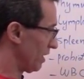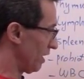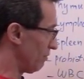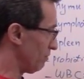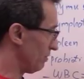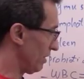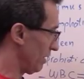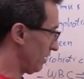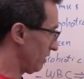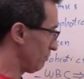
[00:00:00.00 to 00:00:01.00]

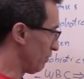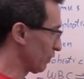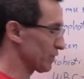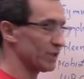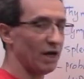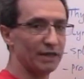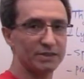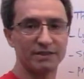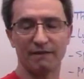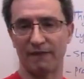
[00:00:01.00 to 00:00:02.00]

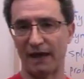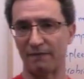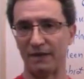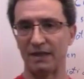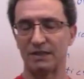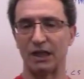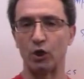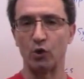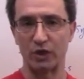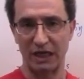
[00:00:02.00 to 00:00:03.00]
monocytes that they
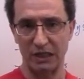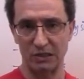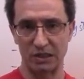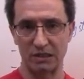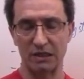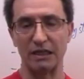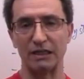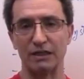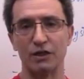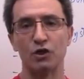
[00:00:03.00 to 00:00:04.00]
locate
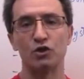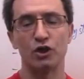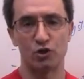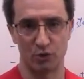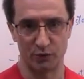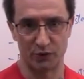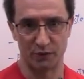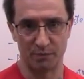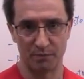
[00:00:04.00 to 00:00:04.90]
in tissues.